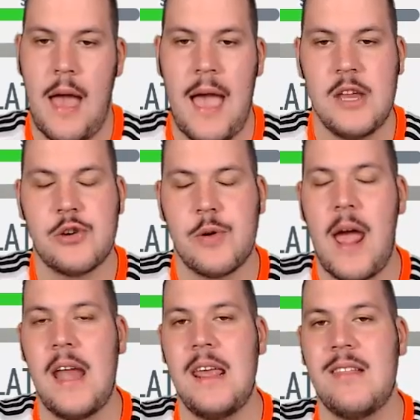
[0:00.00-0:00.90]
A
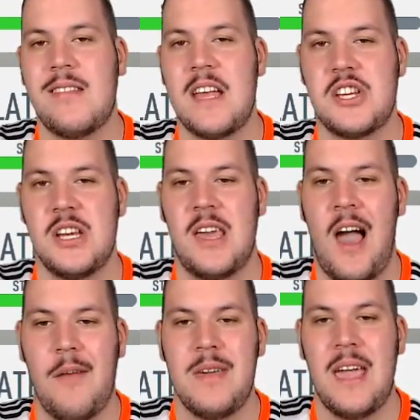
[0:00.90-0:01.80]
training session
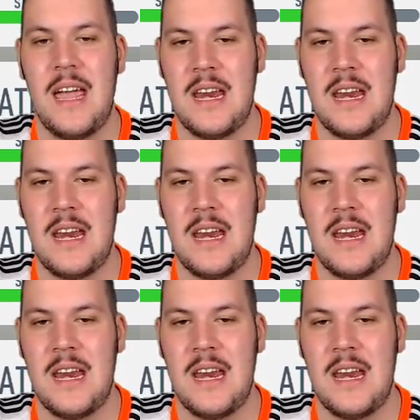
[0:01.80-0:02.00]
coming in